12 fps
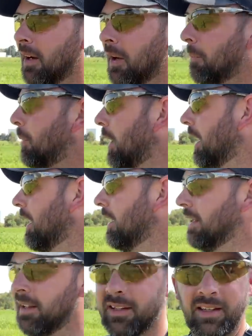on
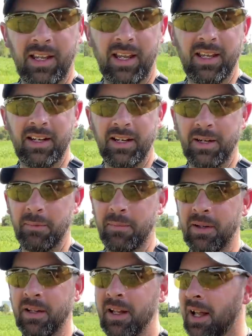braid. And um,
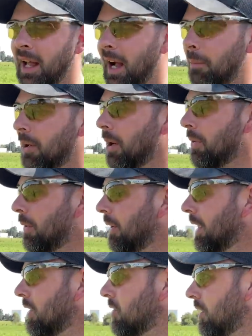I'm gonna go through
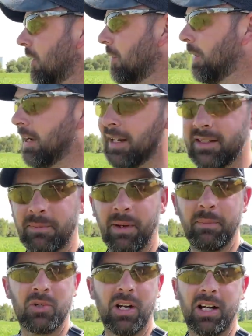here just a little ways and
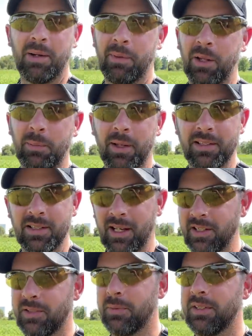maybe try a couple other places.
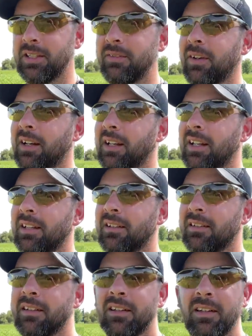I just wanna see if I can get
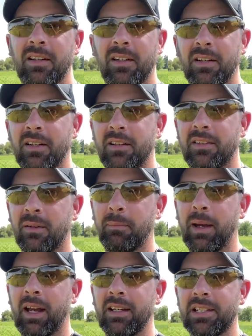some
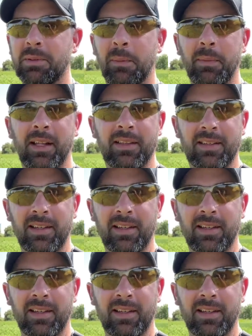bass go up and hit this